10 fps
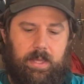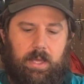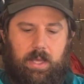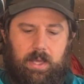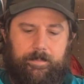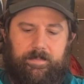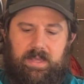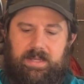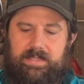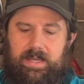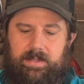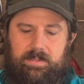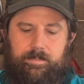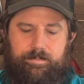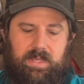And it's got
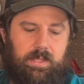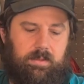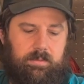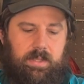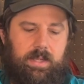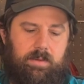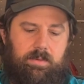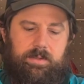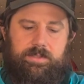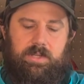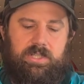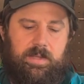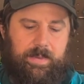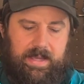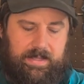some big, like real stretchy
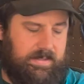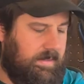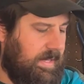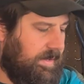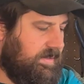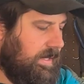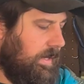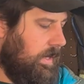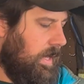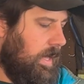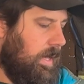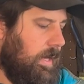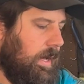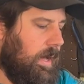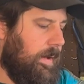pockets on the outside.
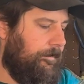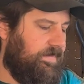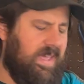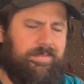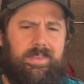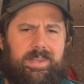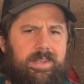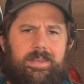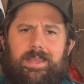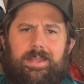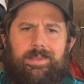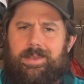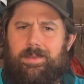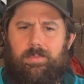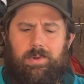Definitely didn't need
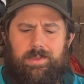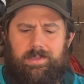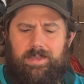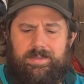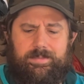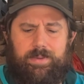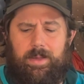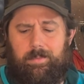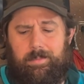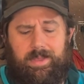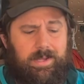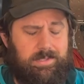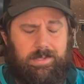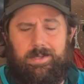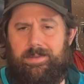any more than this. Probably
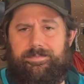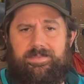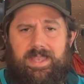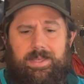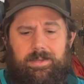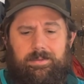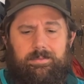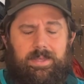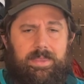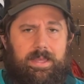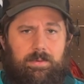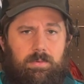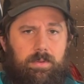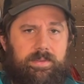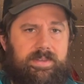actually could have taken, I think I
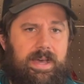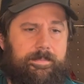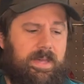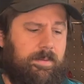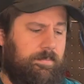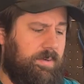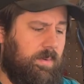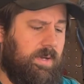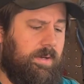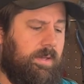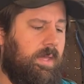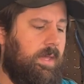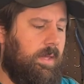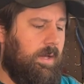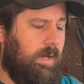rolled the top down pretty well.
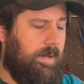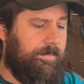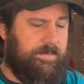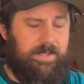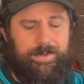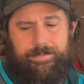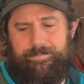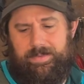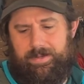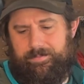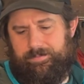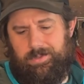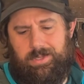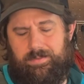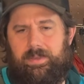So you
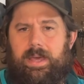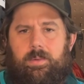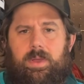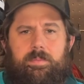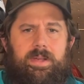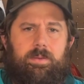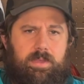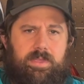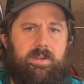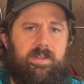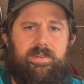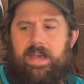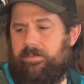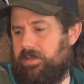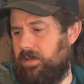could have gotten away probably with a
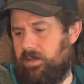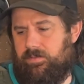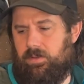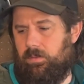35 liter if